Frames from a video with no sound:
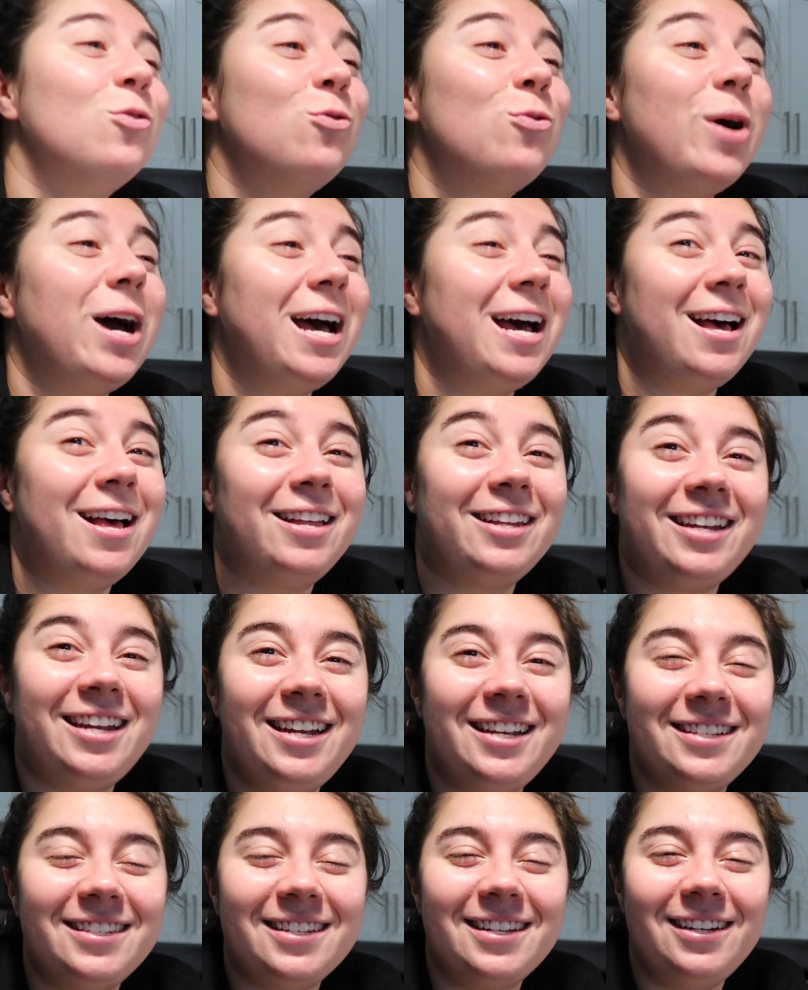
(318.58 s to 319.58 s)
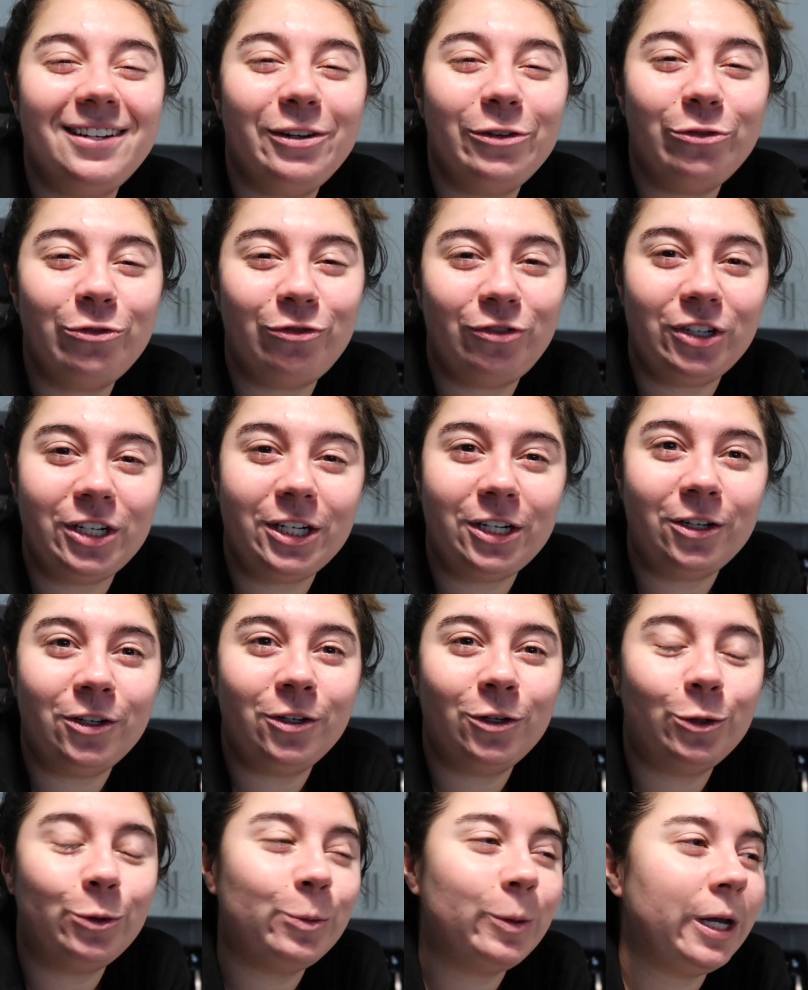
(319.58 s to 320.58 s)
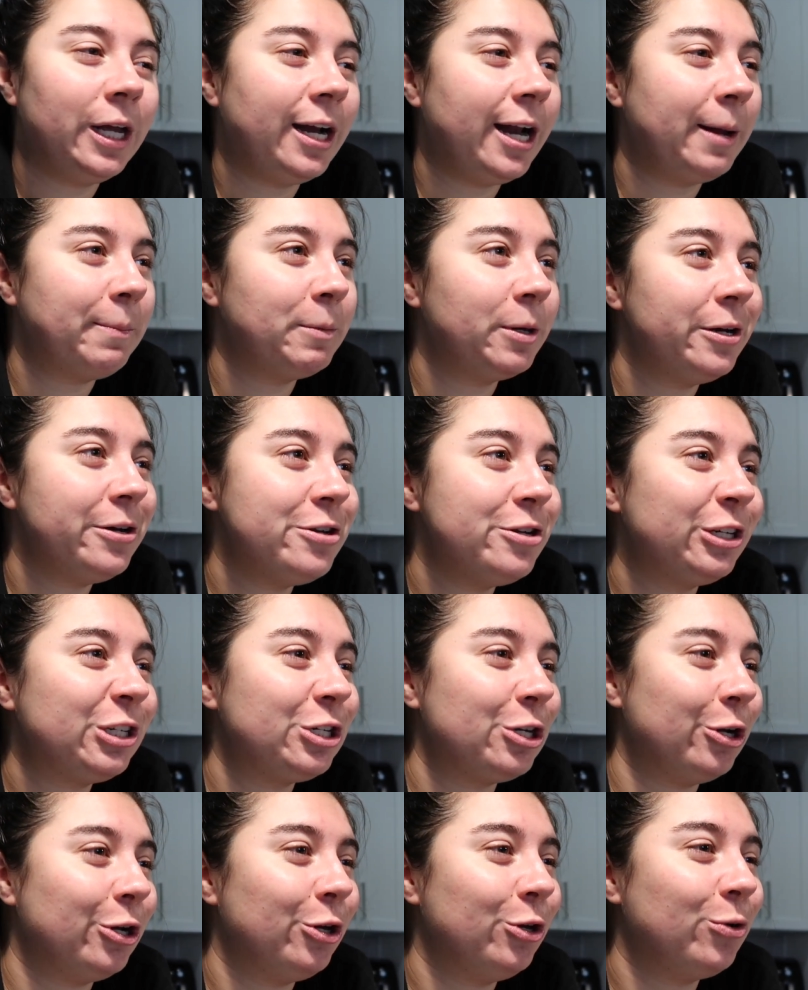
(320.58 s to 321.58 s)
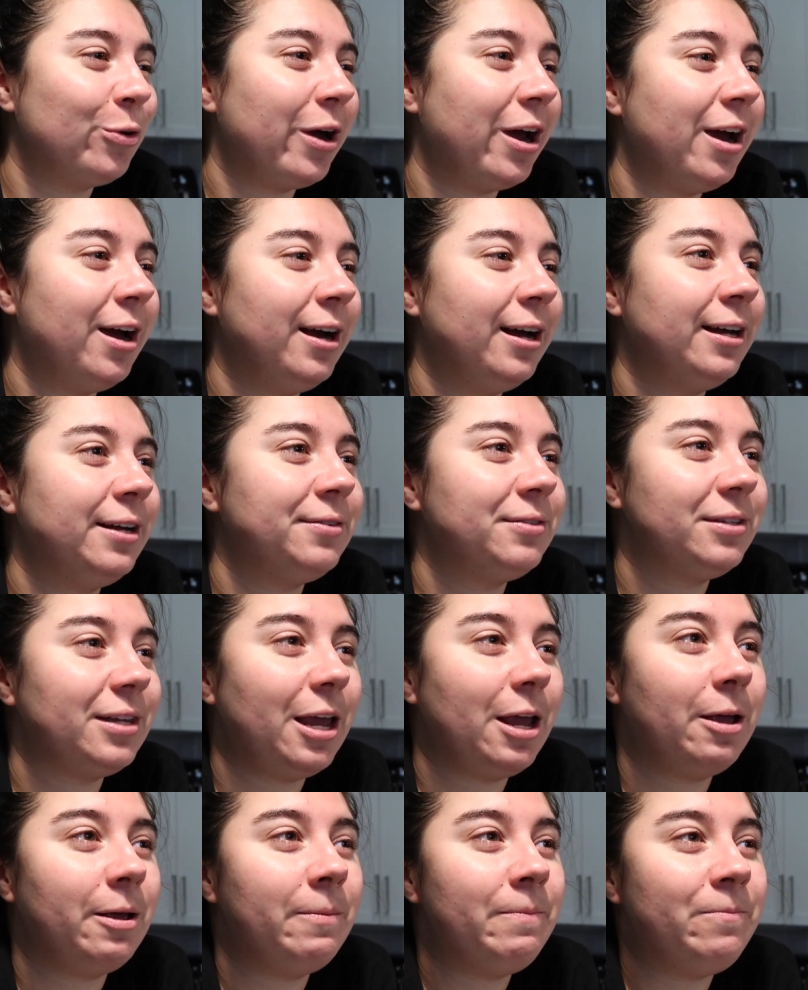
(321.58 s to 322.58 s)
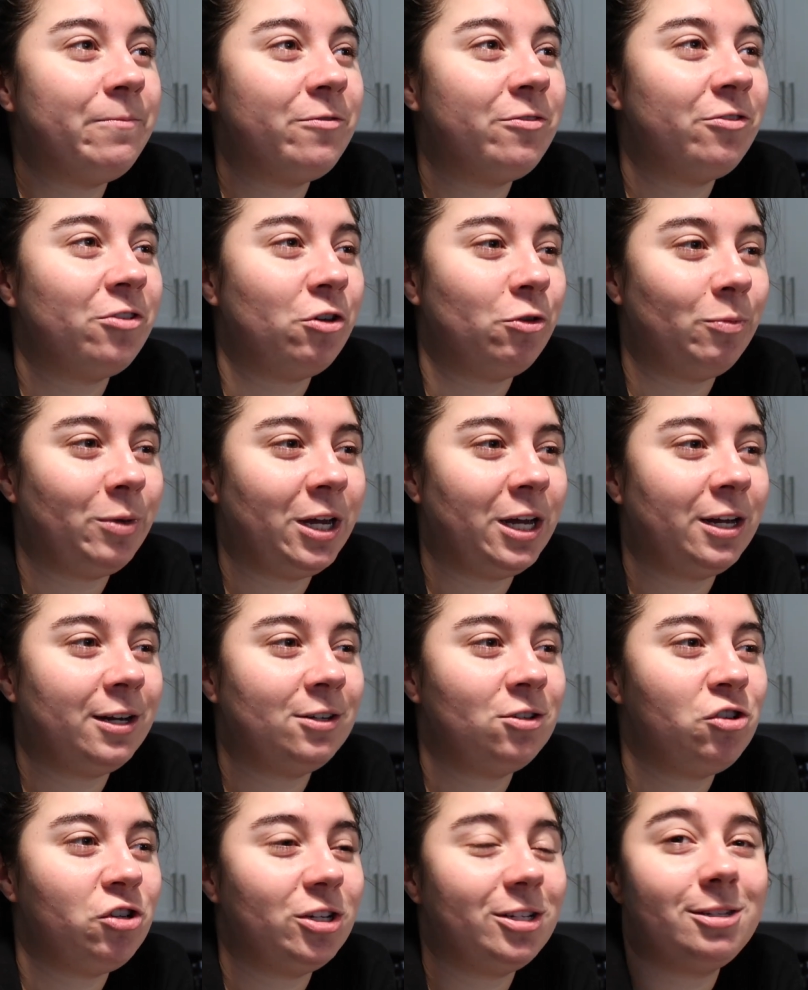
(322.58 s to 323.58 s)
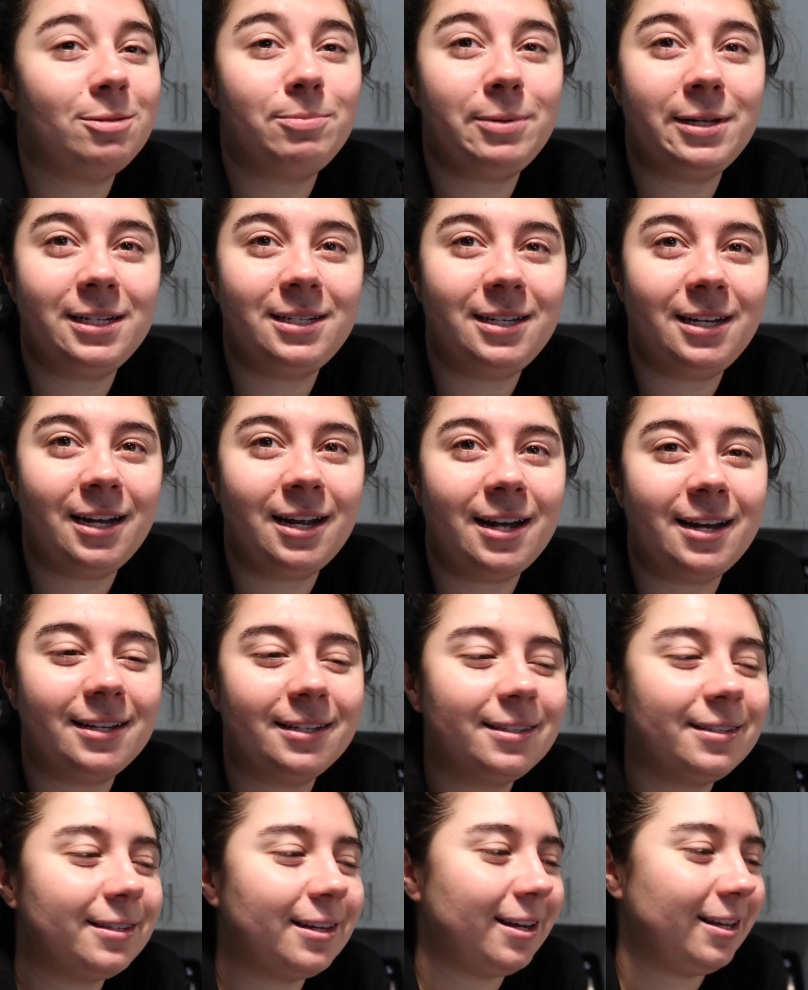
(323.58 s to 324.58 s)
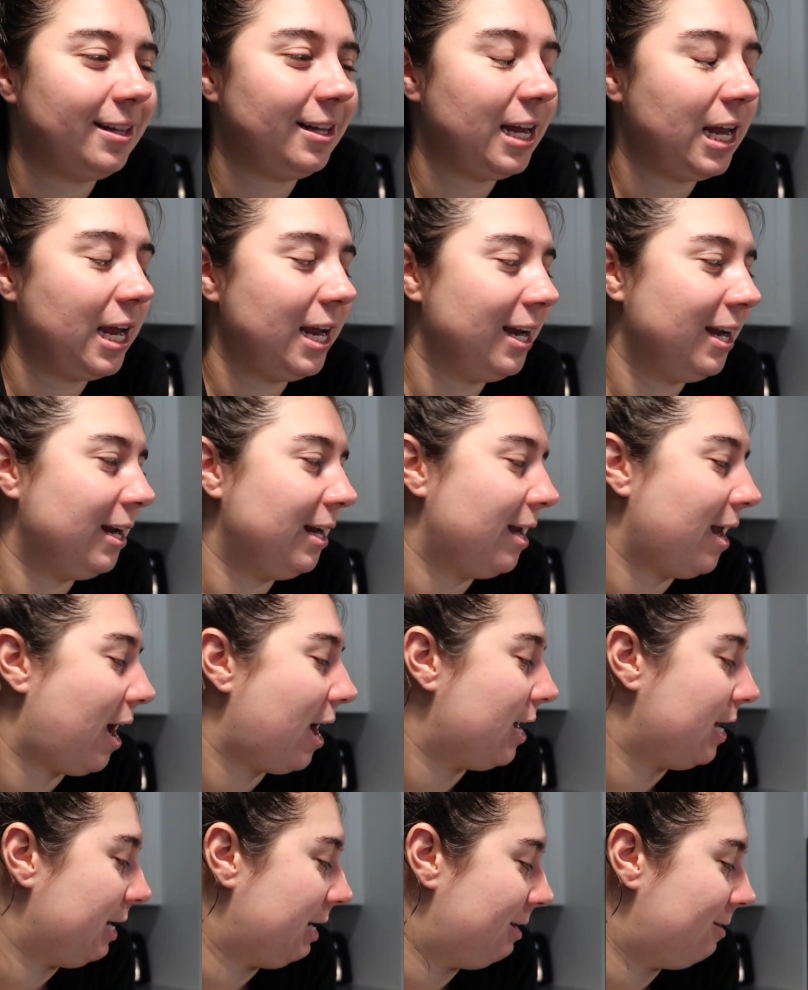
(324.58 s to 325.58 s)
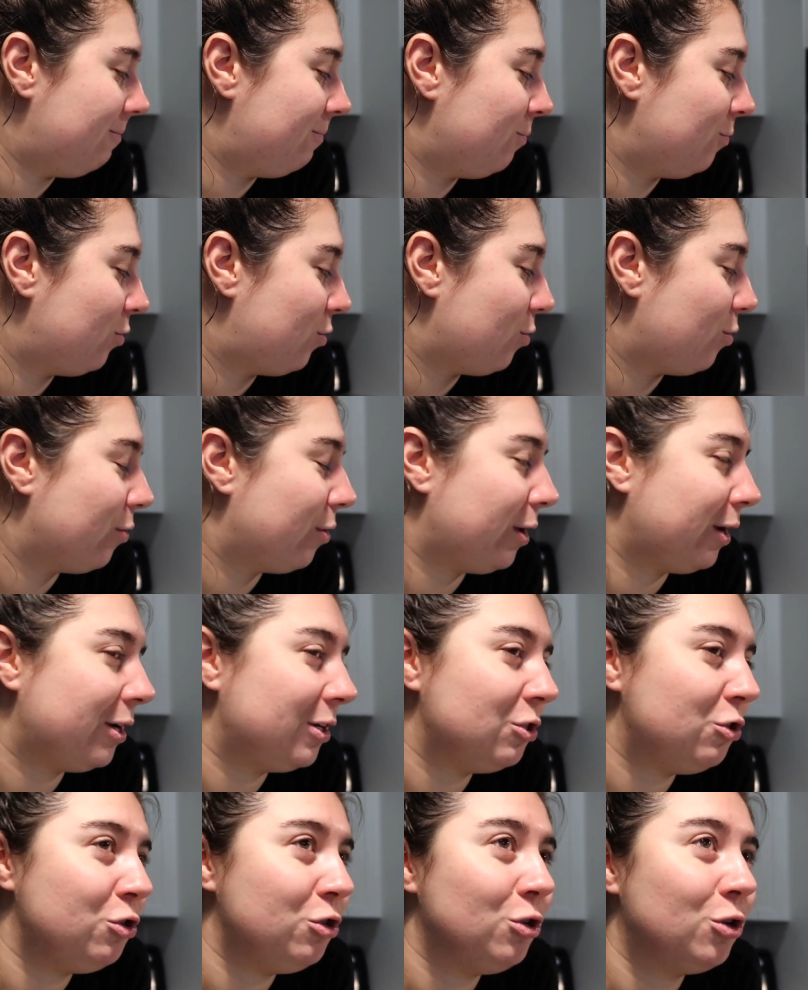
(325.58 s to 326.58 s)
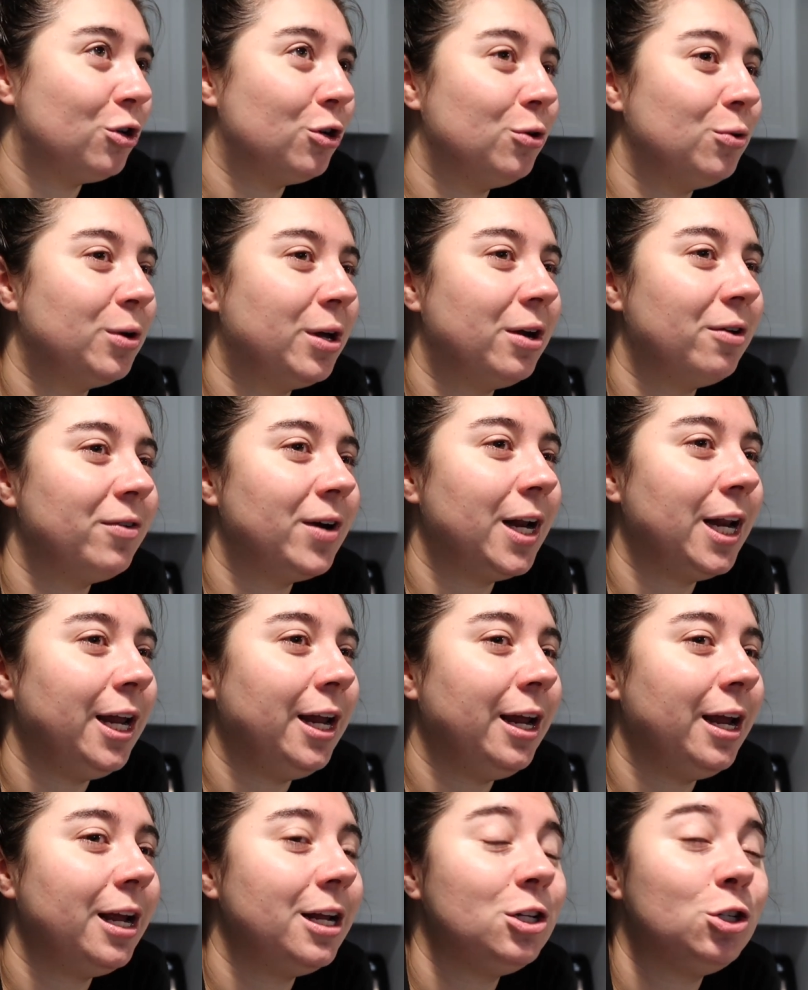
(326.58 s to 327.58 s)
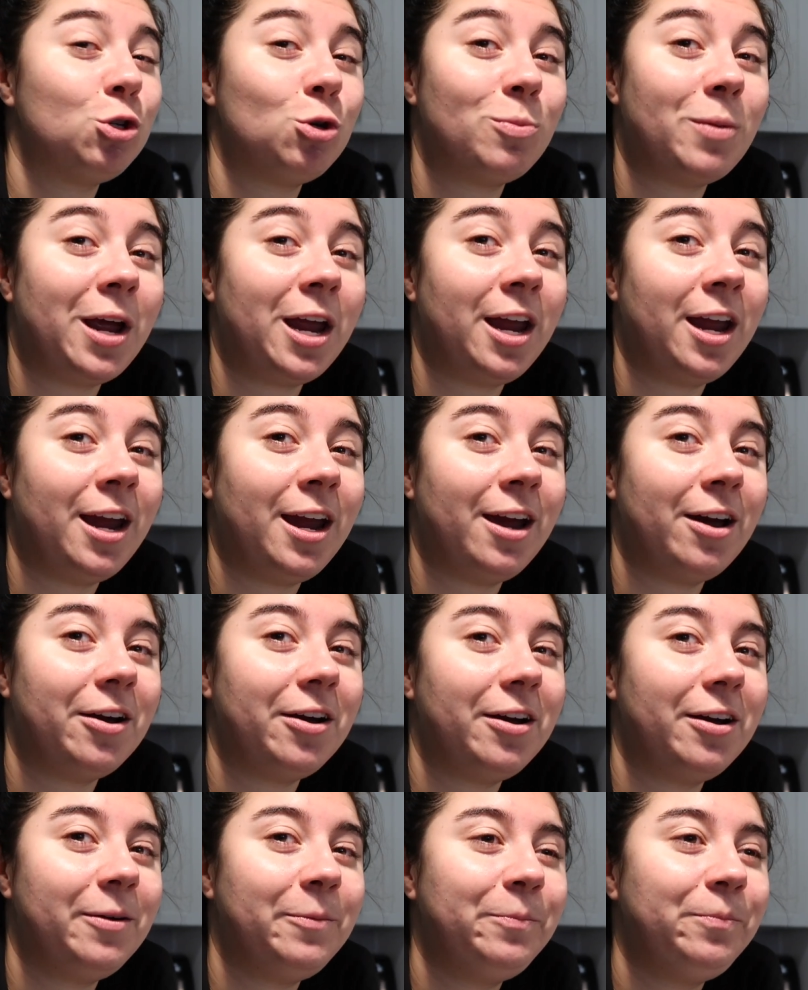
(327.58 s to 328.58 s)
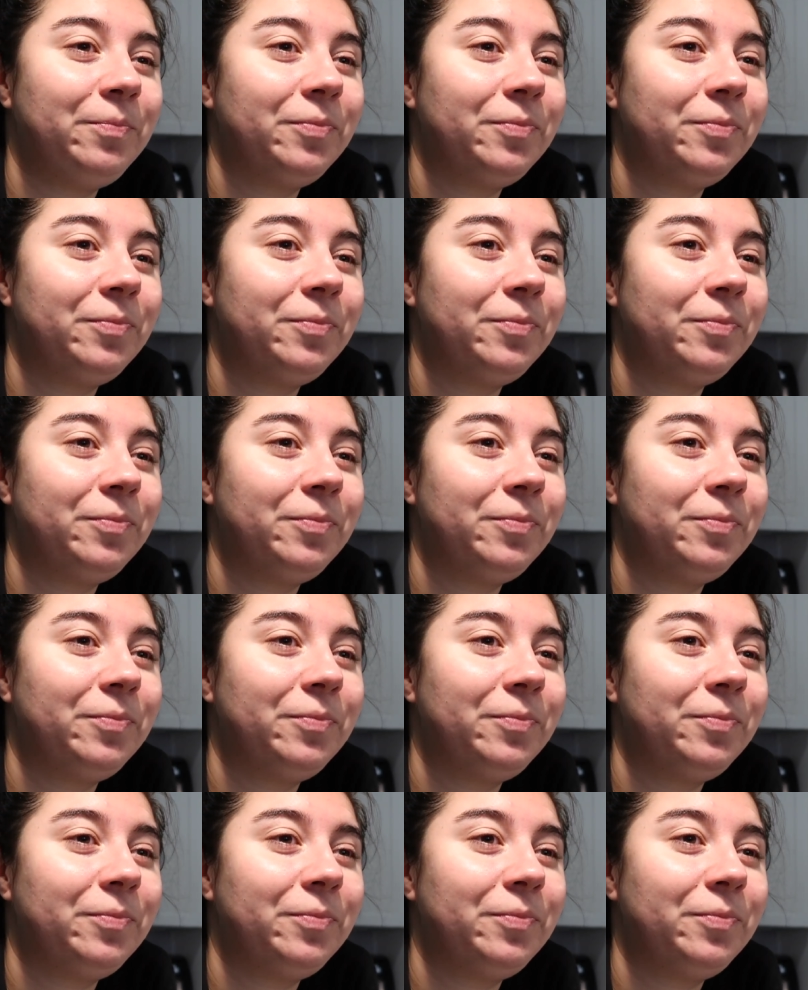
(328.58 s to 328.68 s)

well, he's gonna film and I'm gonna show you guys him filming just BTS, and then I'm going to go get ready and do my hair.